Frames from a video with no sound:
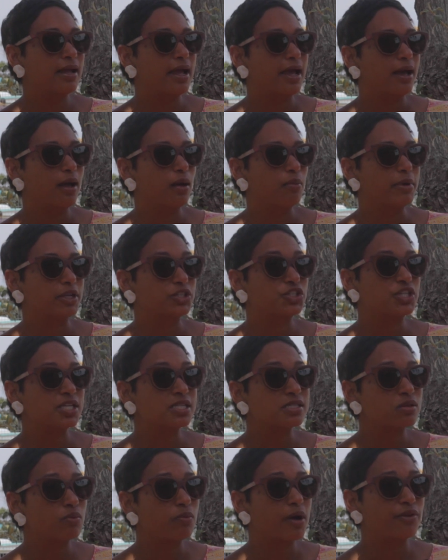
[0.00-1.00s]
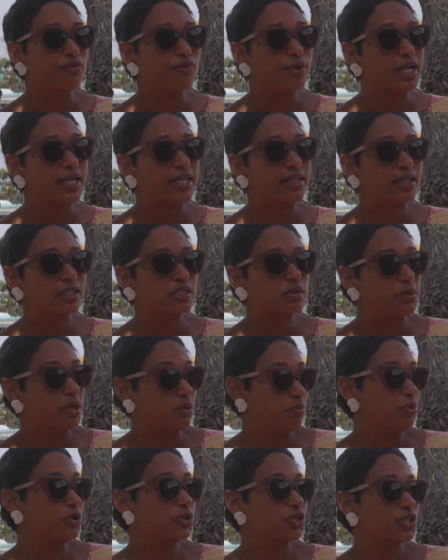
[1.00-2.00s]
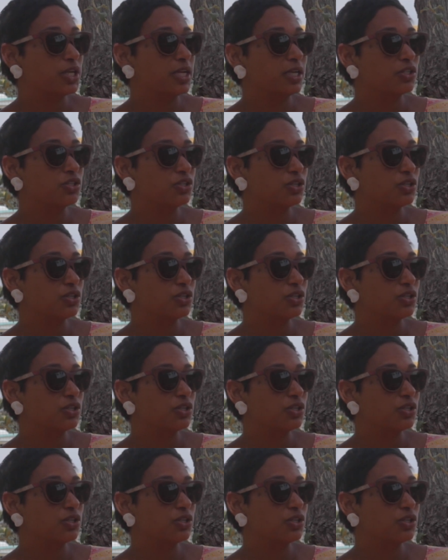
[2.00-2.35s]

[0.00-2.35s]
and she's the one really that's been pushing